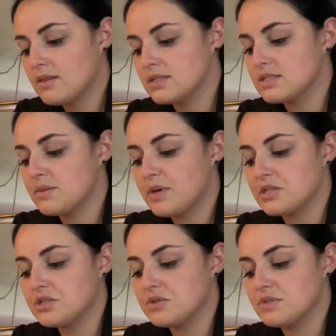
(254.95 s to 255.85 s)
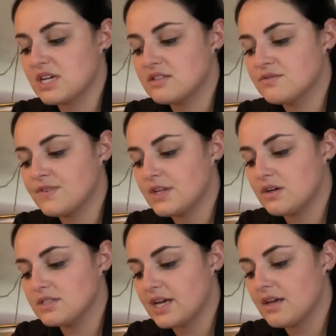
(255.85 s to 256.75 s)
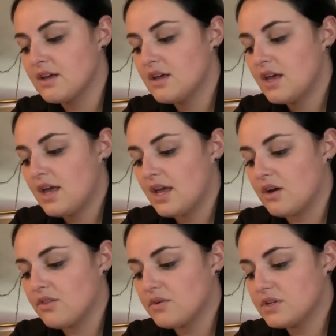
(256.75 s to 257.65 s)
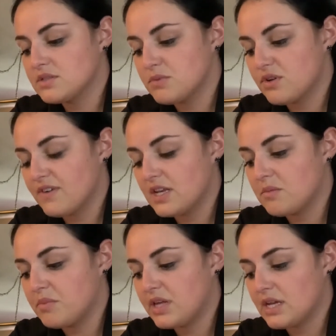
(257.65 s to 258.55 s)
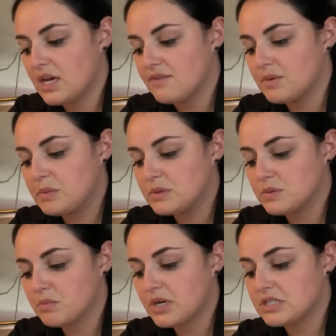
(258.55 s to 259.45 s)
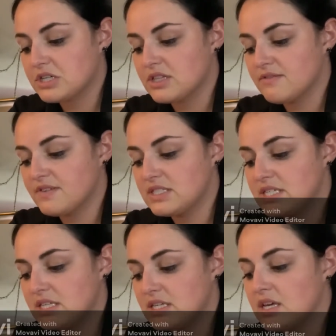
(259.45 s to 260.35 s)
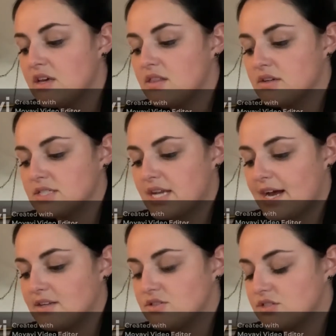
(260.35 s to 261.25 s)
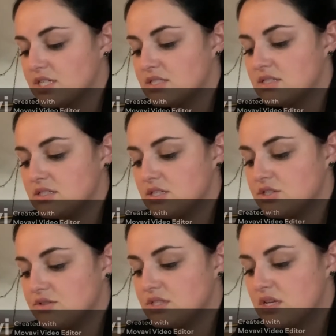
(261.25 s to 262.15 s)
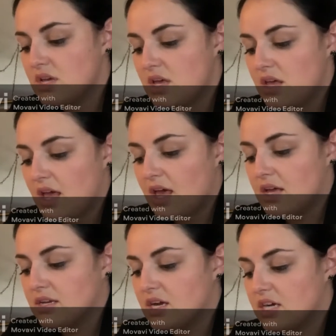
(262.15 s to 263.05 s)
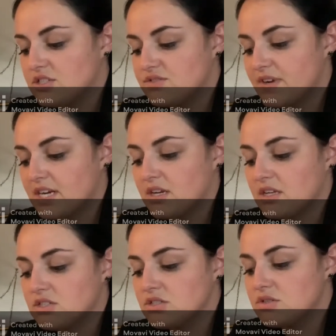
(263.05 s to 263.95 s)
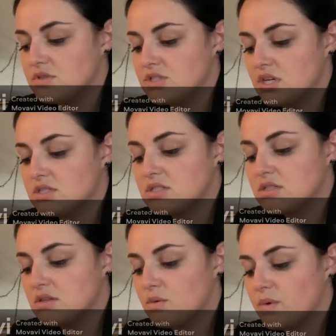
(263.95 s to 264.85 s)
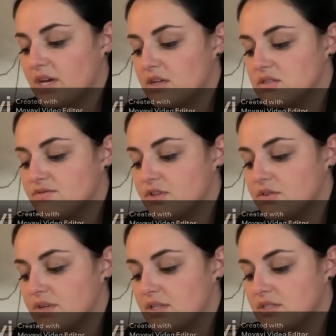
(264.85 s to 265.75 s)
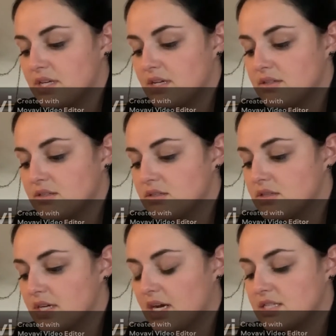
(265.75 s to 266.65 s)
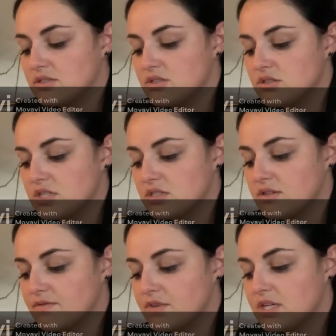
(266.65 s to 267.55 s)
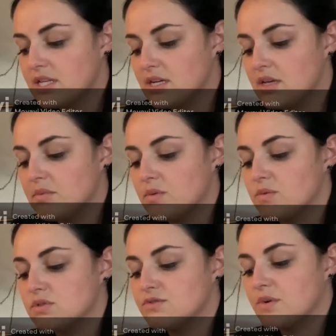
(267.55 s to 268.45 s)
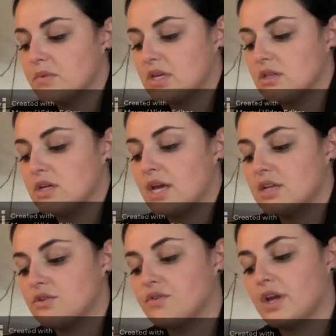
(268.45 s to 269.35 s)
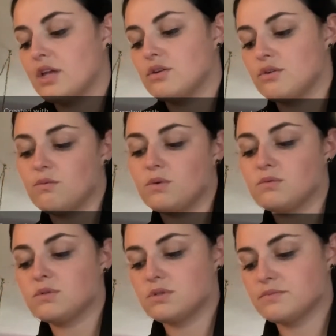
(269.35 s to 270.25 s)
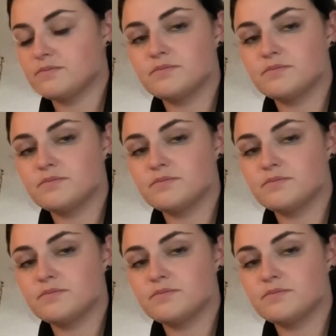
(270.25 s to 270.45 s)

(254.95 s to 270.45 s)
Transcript: This is a patient who is on his feet all day, and although he is motivated, being in heavy boots with pressure on the feet daily, there is an added stress to the tissues and conscious recognition to adjust the weight on his foot throughout the day. The constant stress on the foot can inhibit wounds from healing and create new wounds.